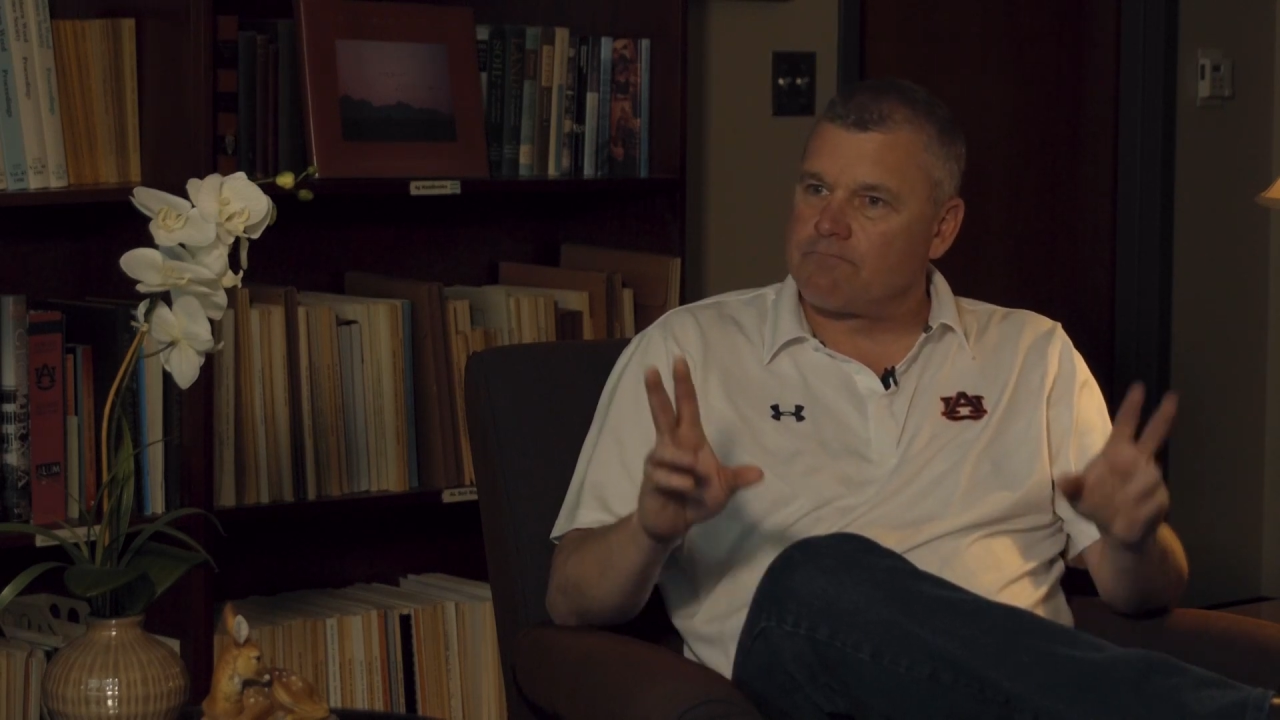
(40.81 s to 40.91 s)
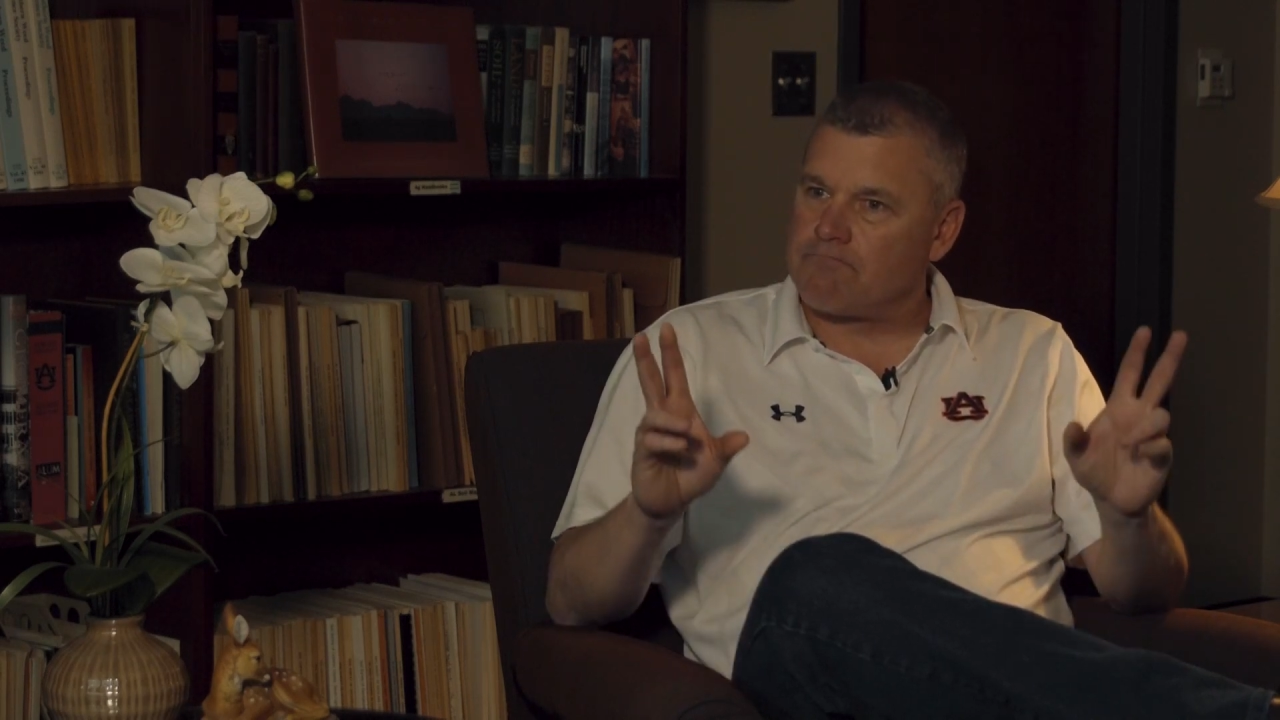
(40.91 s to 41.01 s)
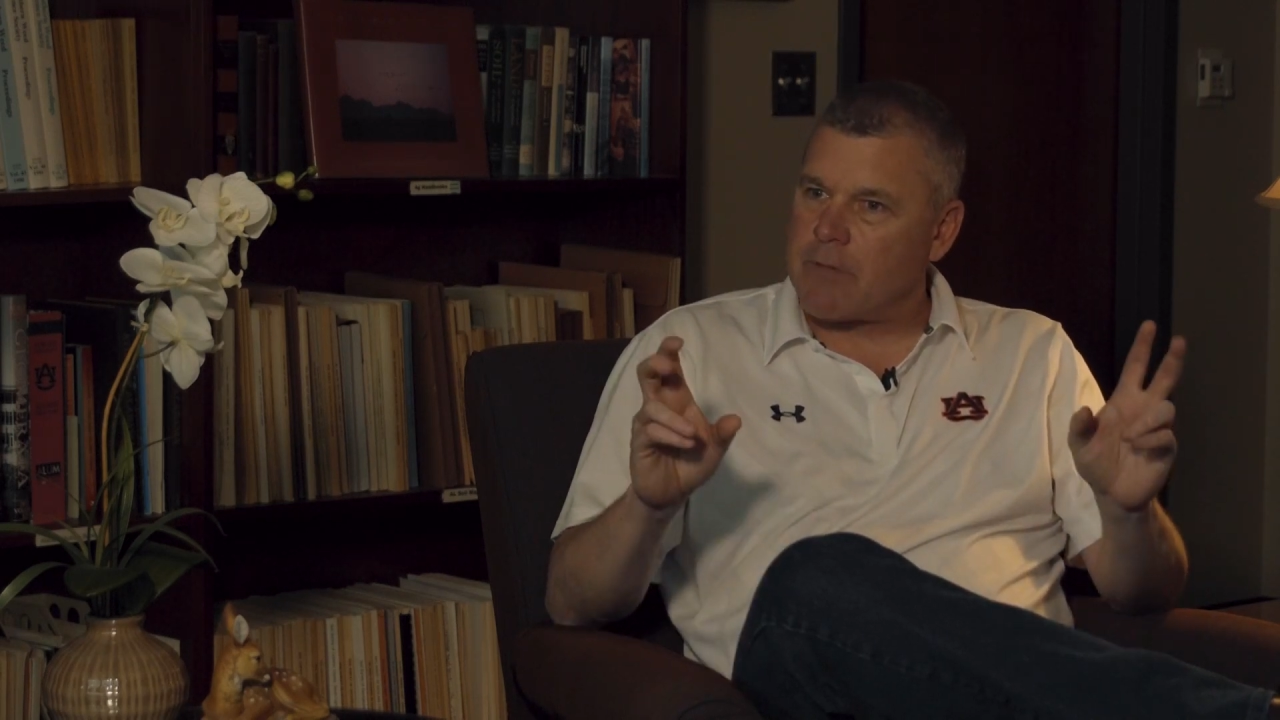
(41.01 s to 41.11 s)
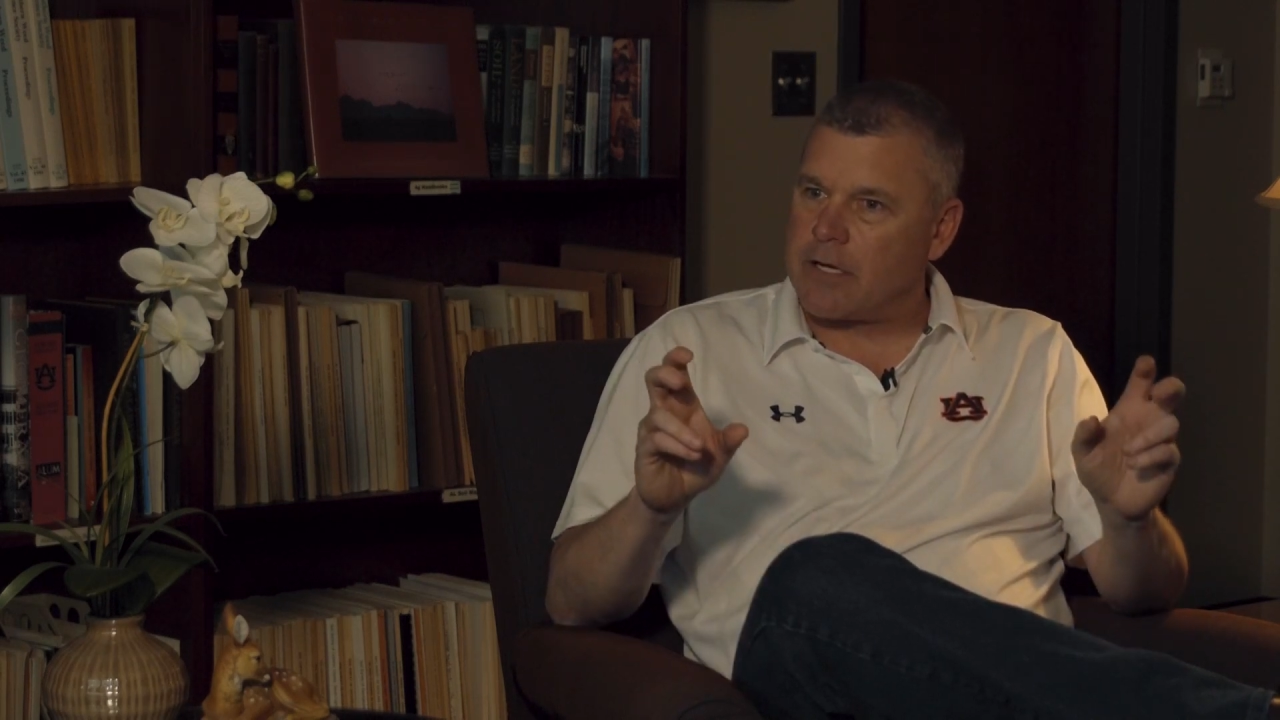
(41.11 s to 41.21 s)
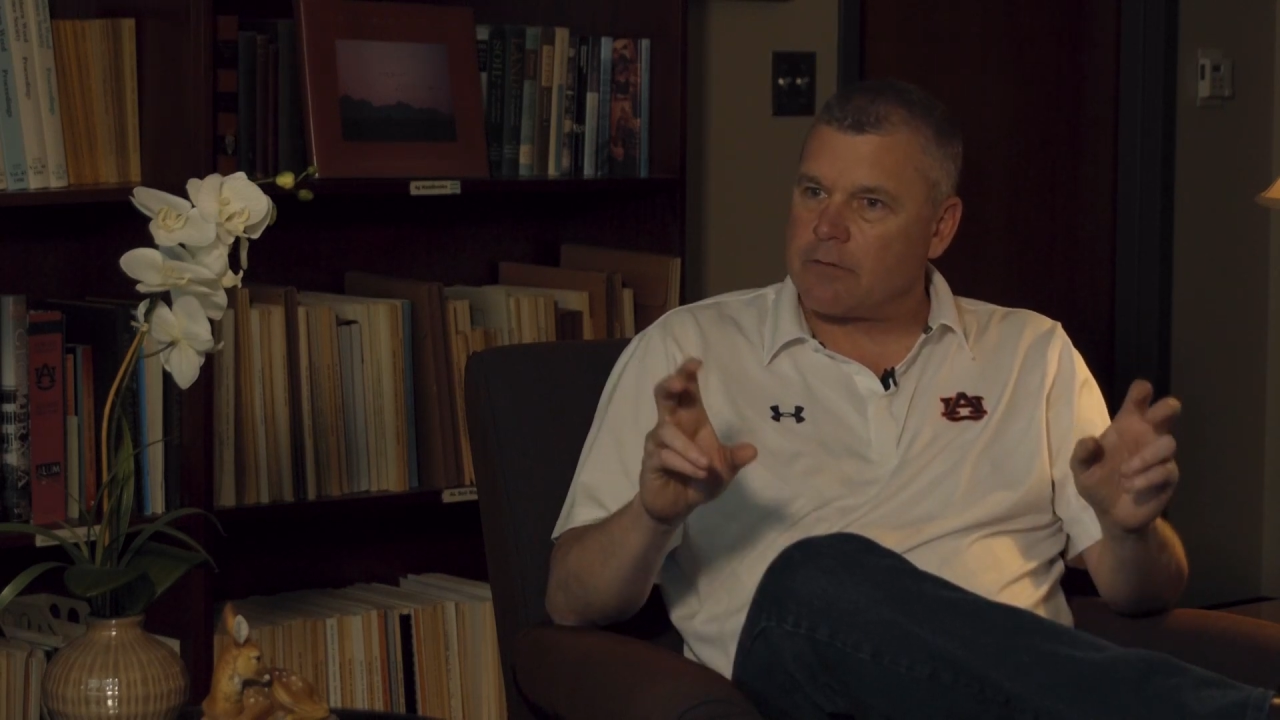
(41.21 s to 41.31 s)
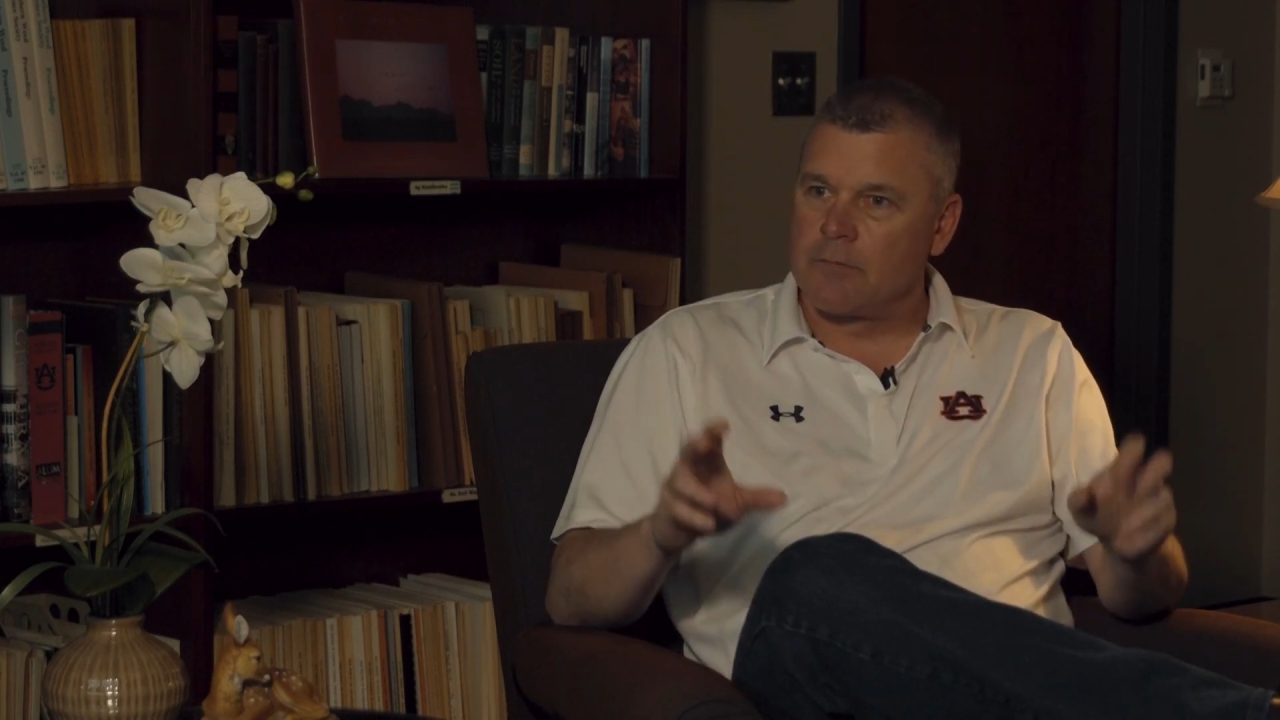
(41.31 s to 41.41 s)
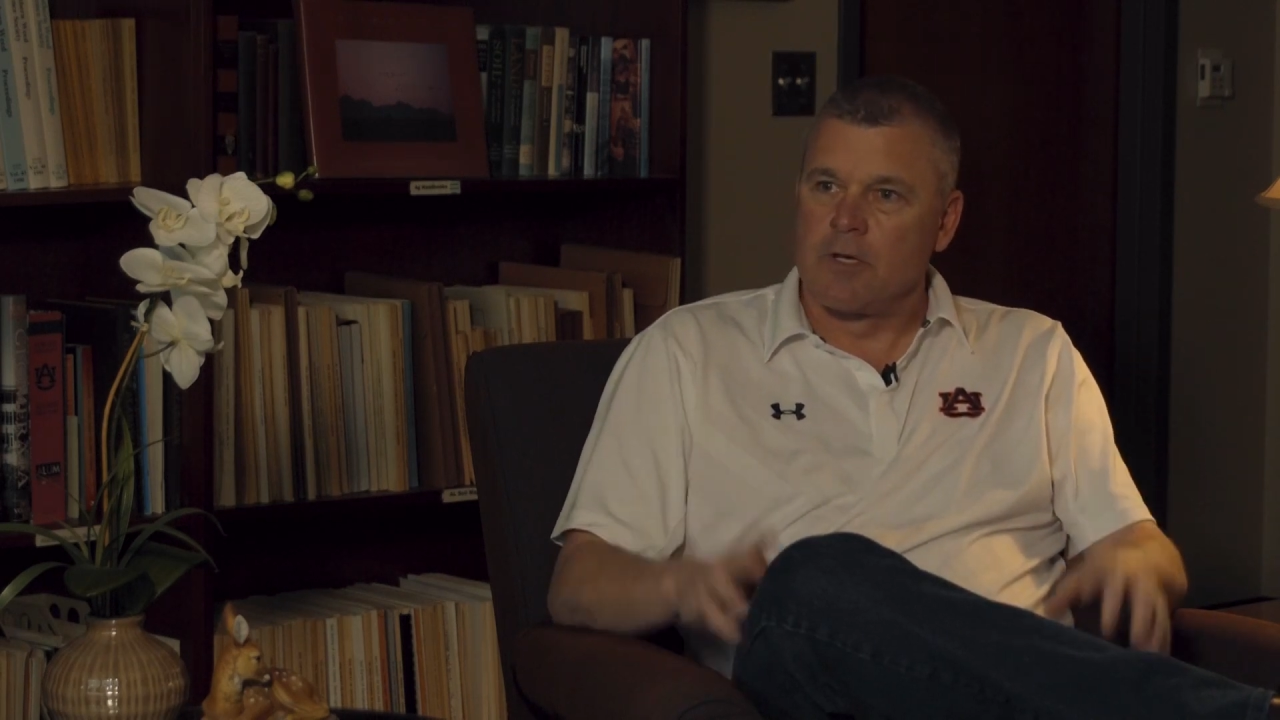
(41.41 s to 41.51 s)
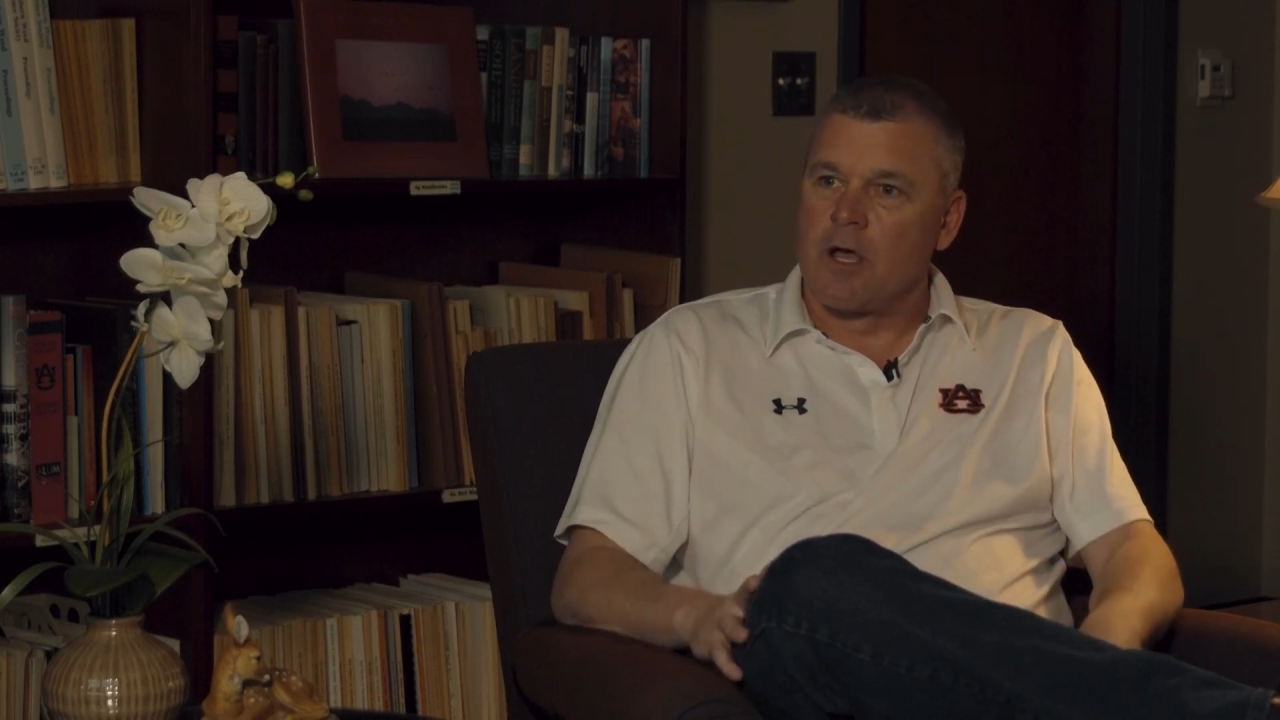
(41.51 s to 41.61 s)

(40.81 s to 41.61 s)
made it,